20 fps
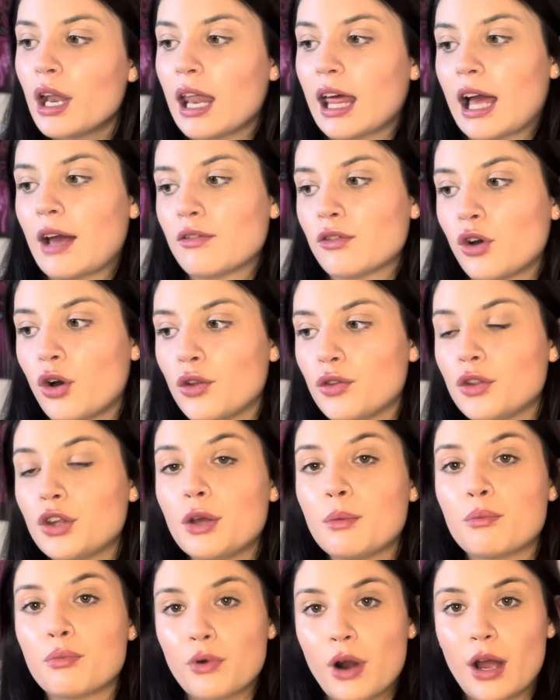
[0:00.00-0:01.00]
Like, I've got the
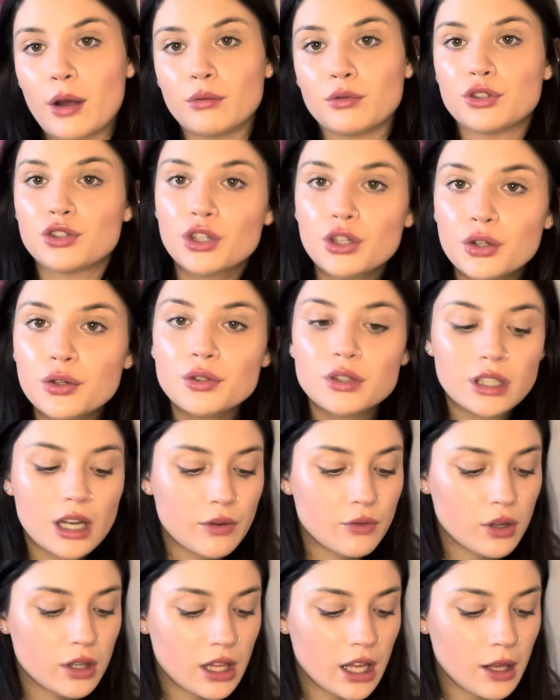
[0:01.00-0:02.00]
brown shoes and
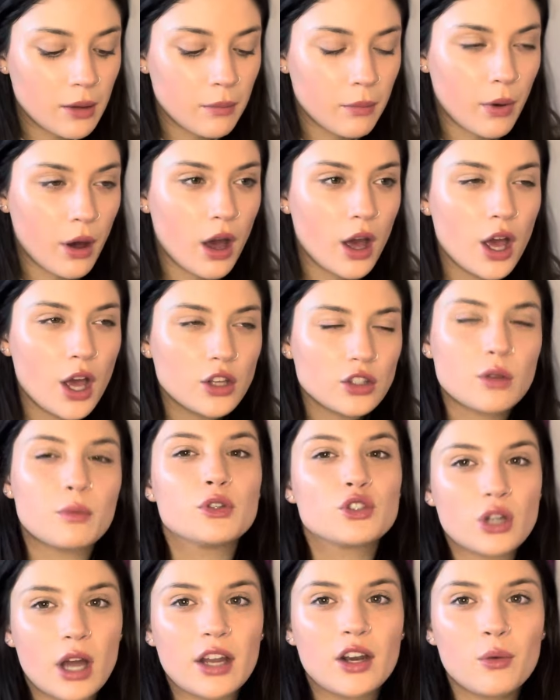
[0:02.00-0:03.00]
everything, but I've been
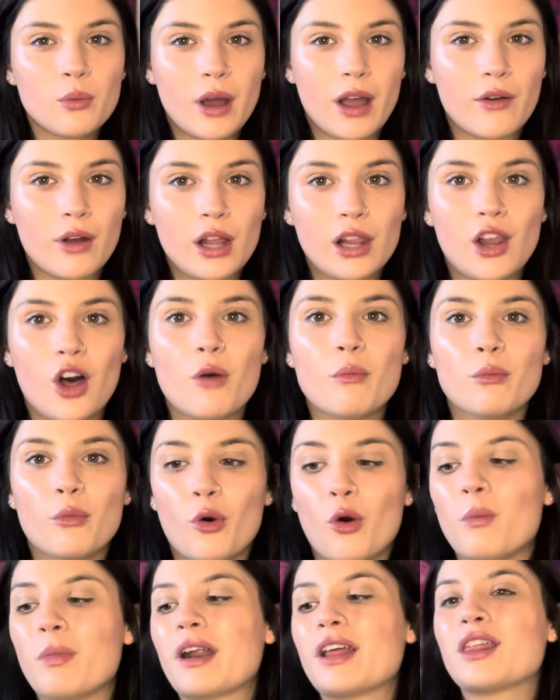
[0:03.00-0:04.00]
trying to wear it a lot
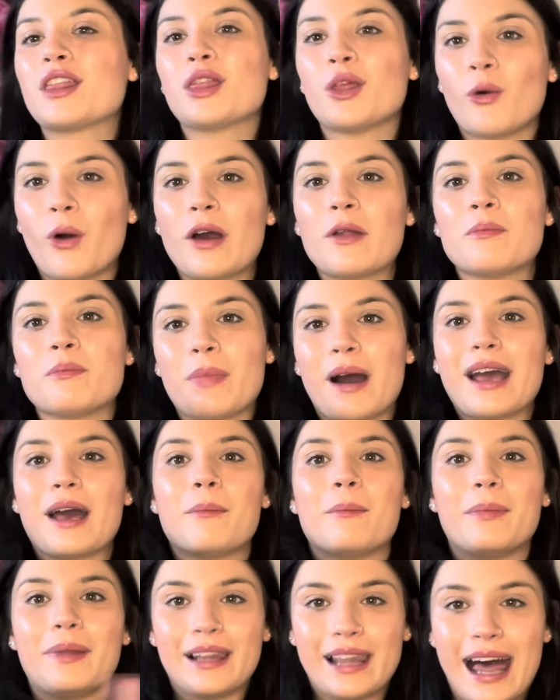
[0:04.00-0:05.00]
more, but I thought I'd buy a
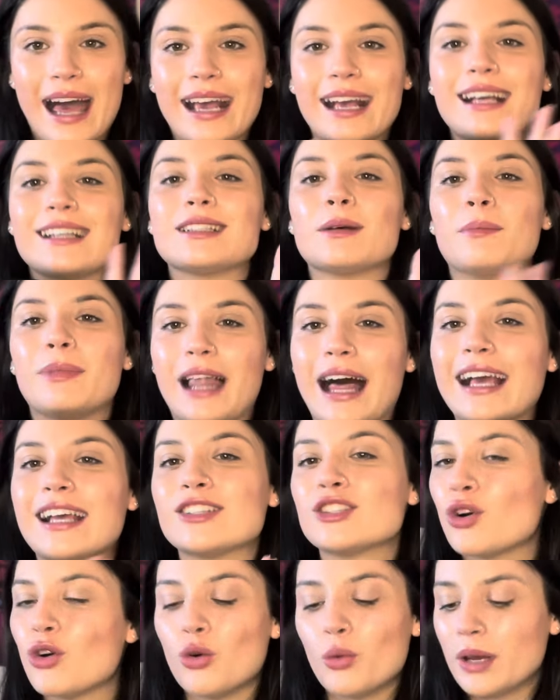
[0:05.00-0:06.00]
black because a black
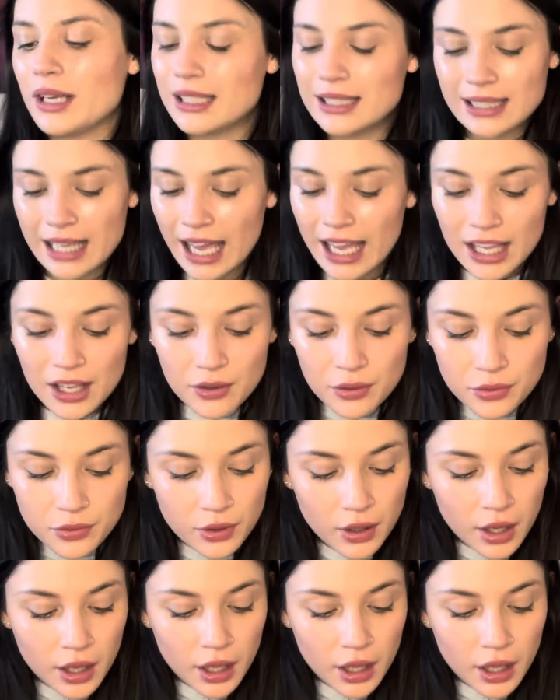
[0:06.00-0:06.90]
is always safe.